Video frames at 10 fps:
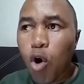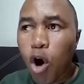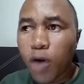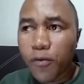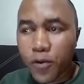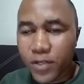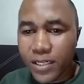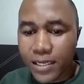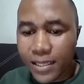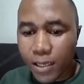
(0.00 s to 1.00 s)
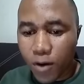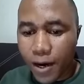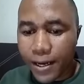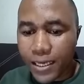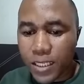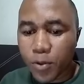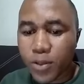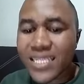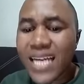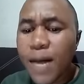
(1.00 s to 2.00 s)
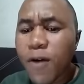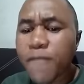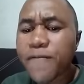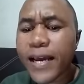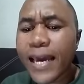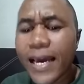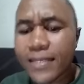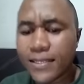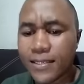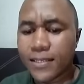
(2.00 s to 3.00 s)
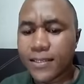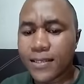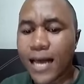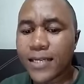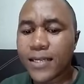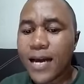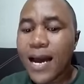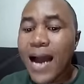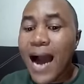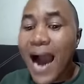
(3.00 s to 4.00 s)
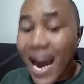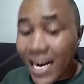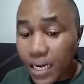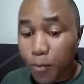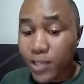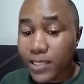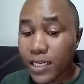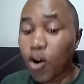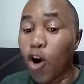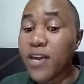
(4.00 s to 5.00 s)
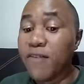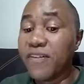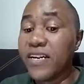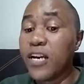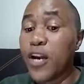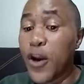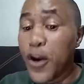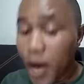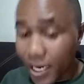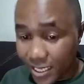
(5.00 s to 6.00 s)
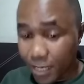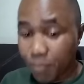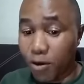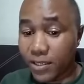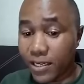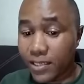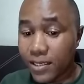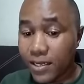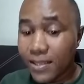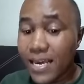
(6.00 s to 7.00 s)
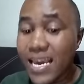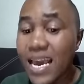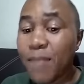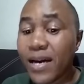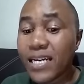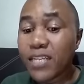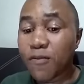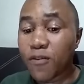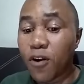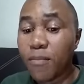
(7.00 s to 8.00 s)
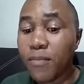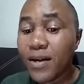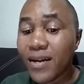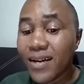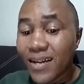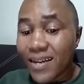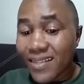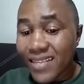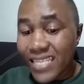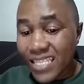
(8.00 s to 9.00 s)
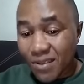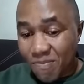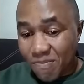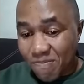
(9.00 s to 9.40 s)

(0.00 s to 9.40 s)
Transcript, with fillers: confusing in the rural areas because some of the cases that are reported or even not reported, they emanate from this